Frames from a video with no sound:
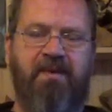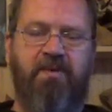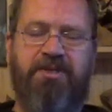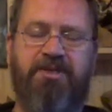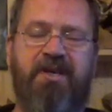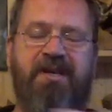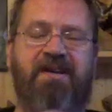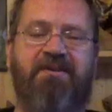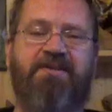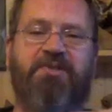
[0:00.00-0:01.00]
We see it
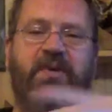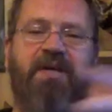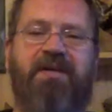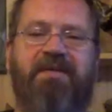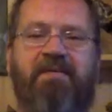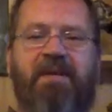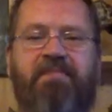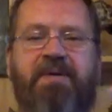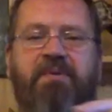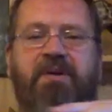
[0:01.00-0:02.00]
here in Sweden.
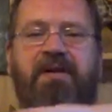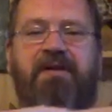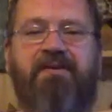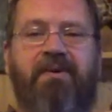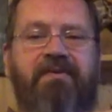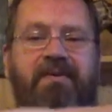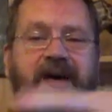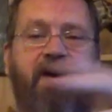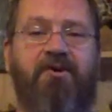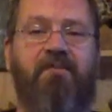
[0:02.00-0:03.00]
People,
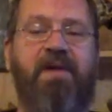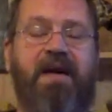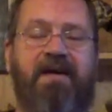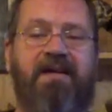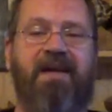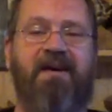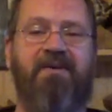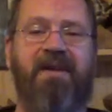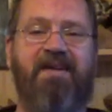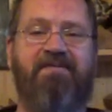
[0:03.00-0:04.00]
they are complaining now,
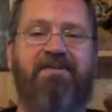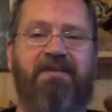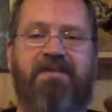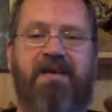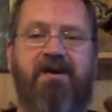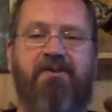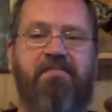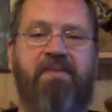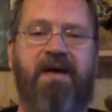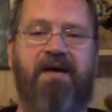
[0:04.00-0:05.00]
the lefties, they are
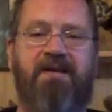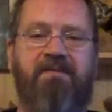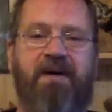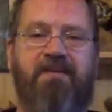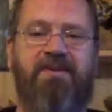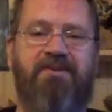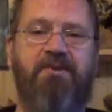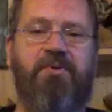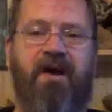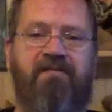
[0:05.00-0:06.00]
complaining about the
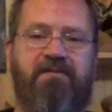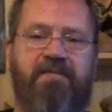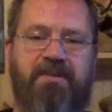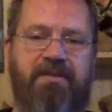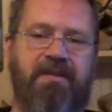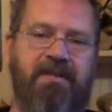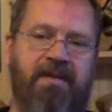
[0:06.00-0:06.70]
new government.